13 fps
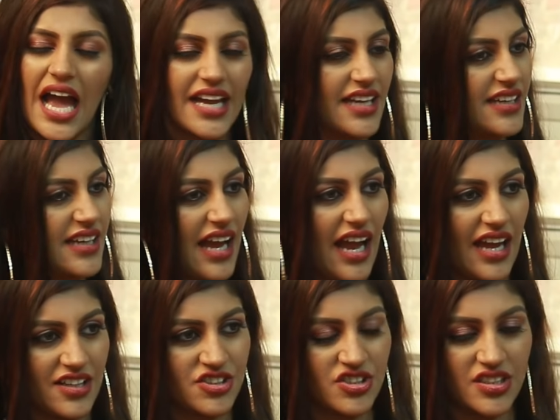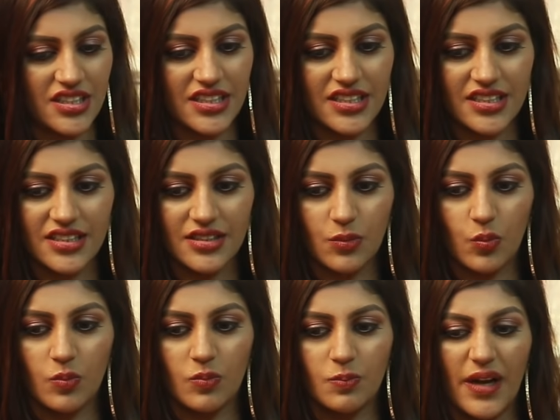I actually
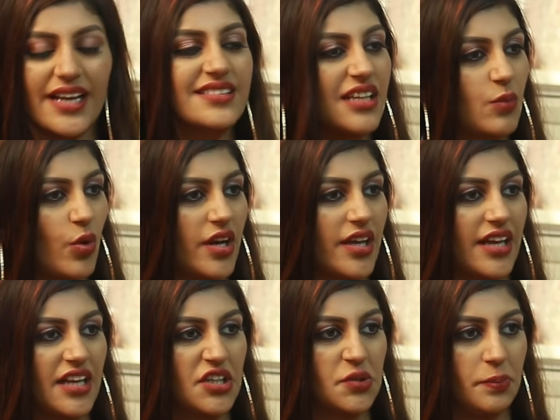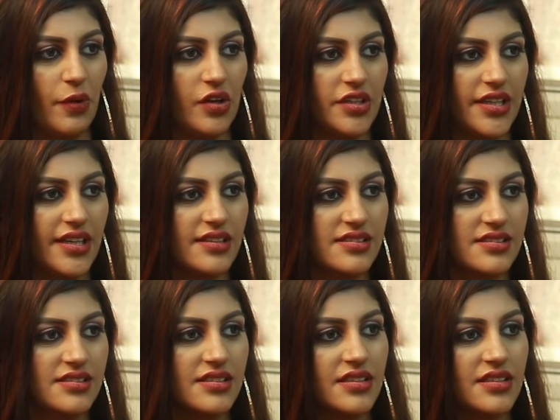myself want to get into politics.